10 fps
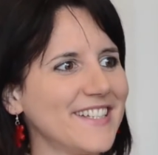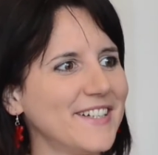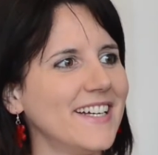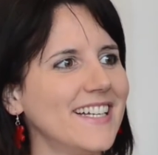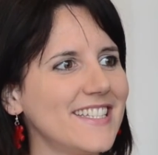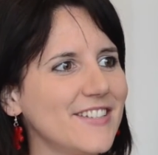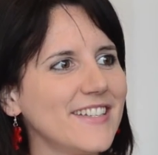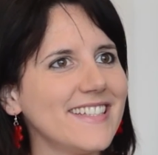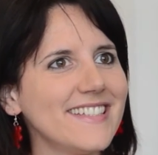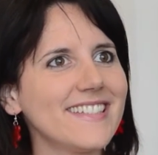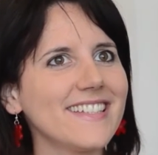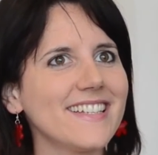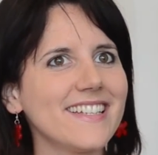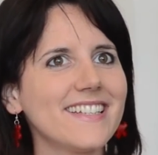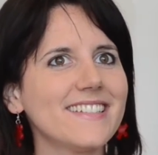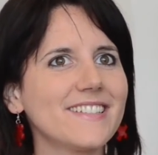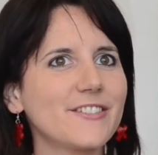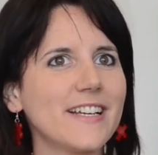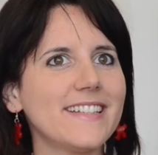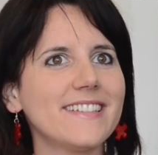so so it yeah. is it is a
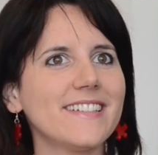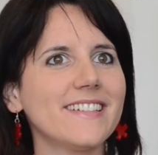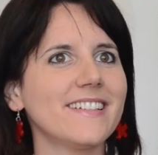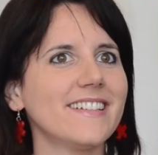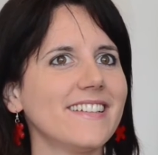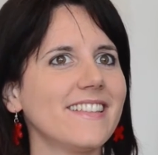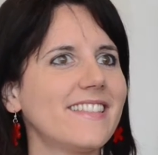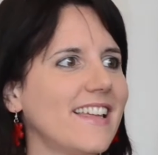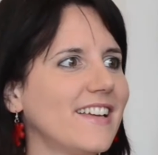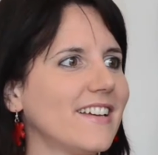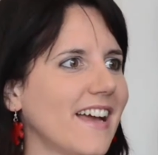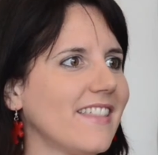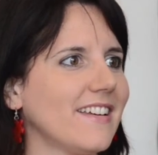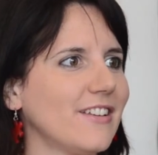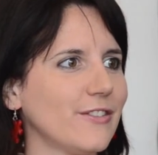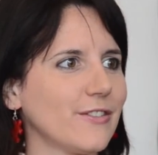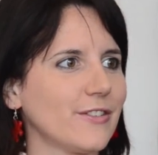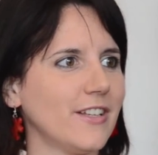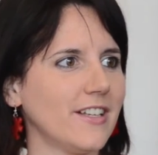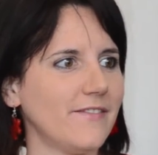crazy thing. I think you,
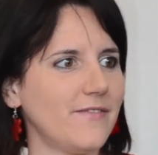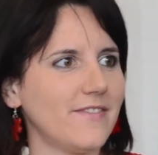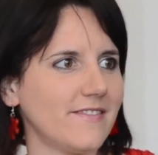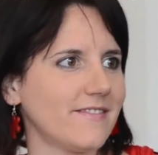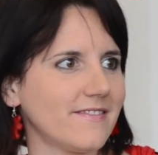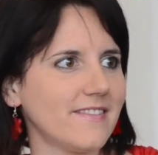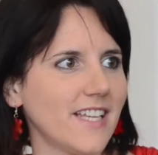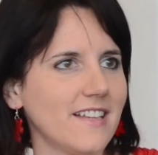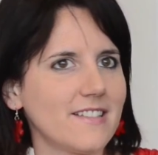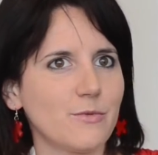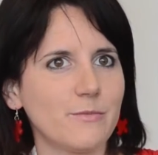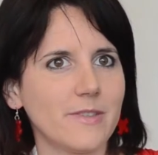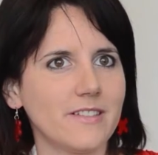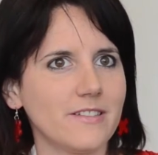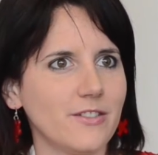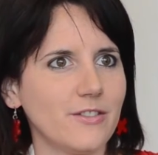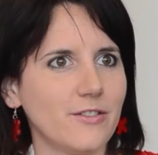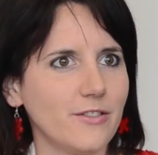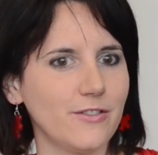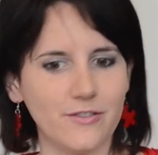yeah, as a woman,
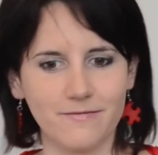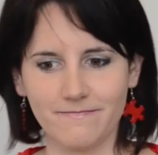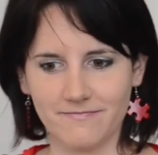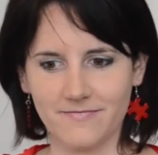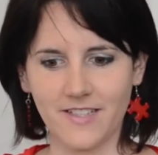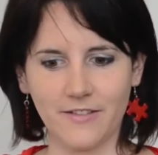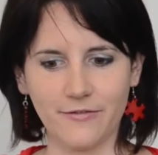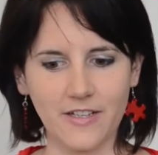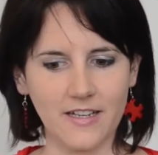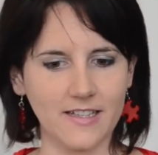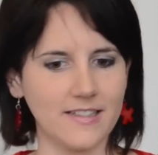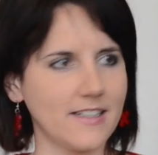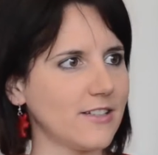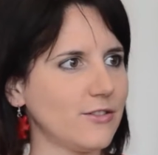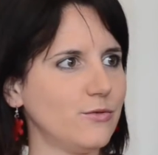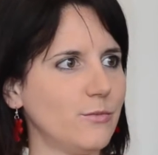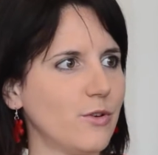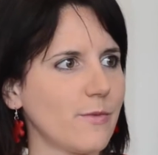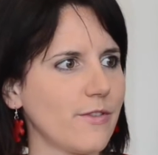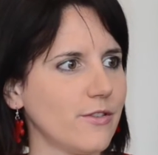they feel like they can do
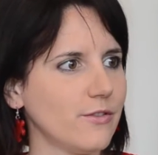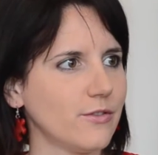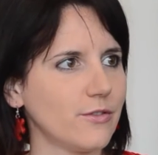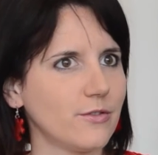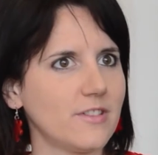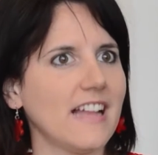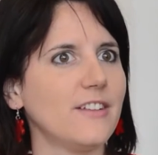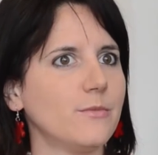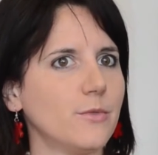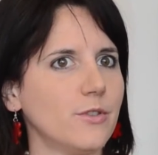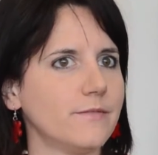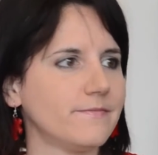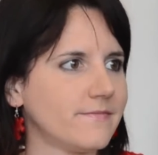more with you or, or tell you more.